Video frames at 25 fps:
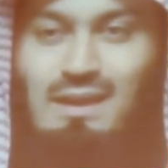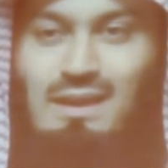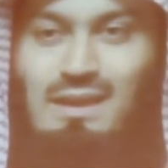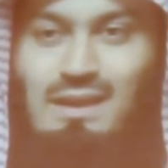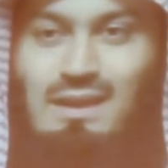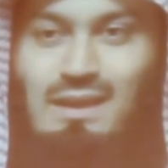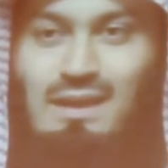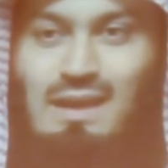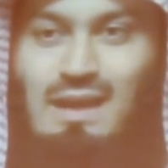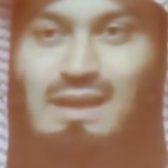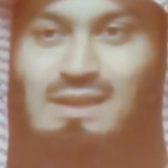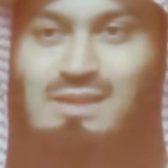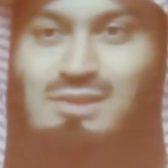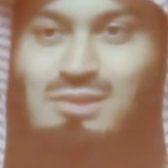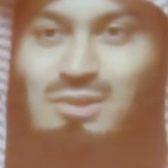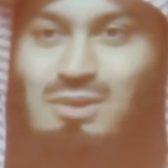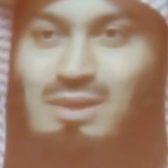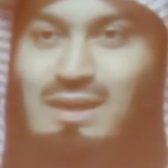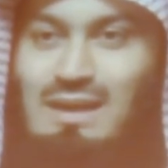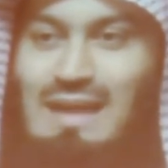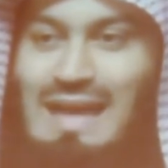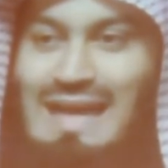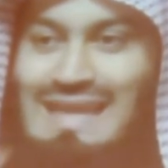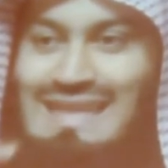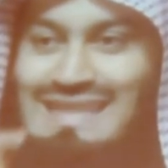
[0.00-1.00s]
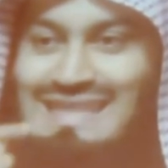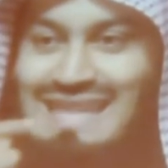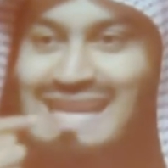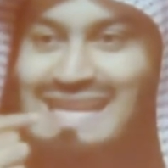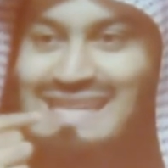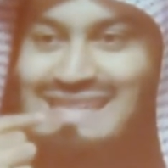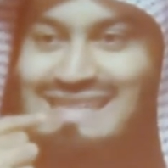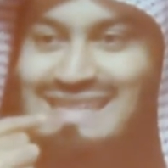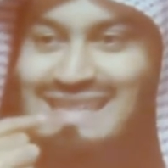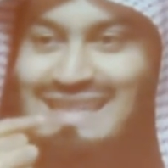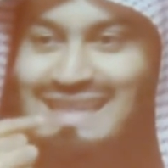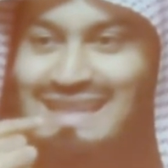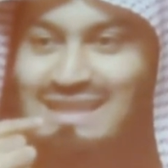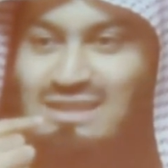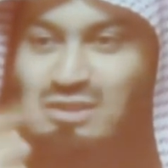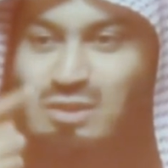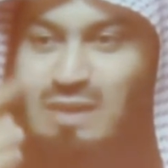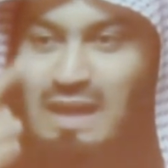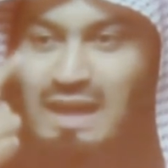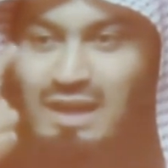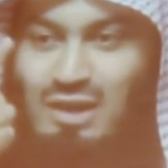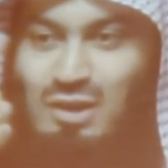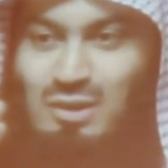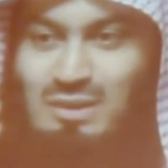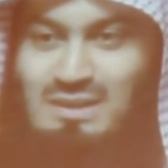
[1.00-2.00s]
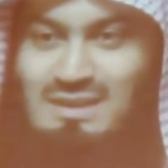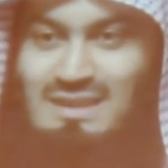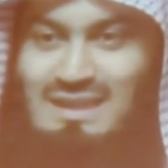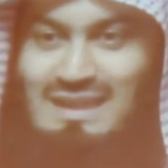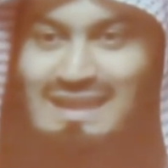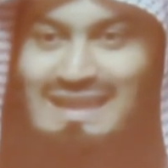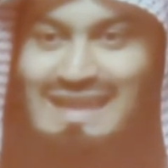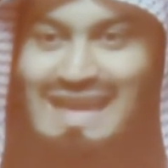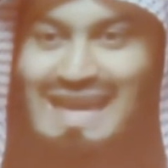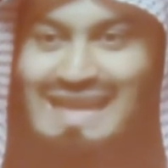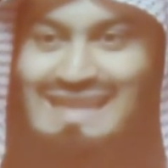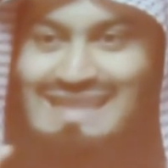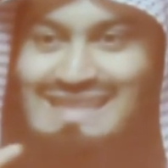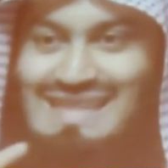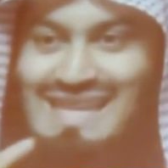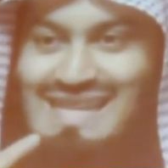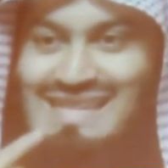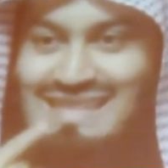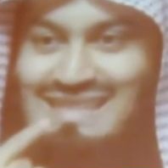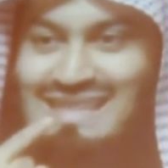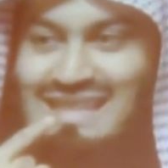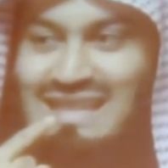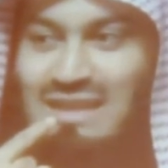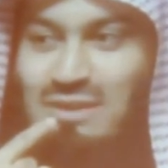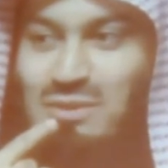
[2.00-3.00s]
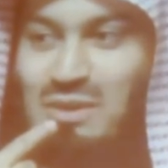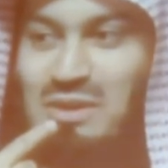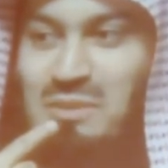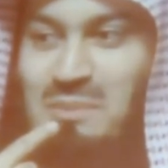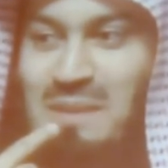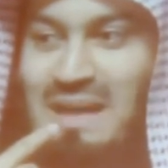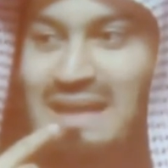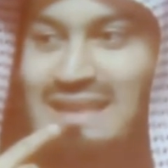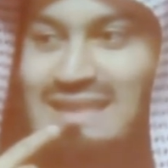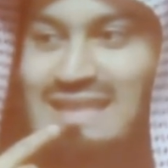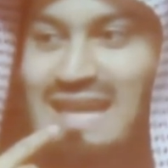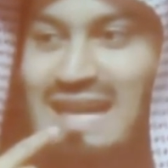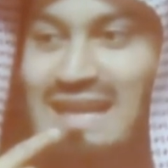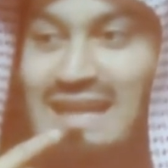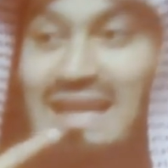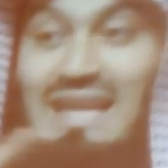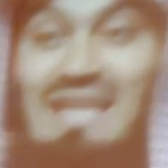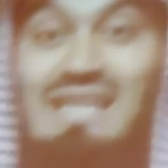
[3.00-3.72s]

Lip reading: I saw it, I tasted it. So I looked at it, I tasted it with my tongue.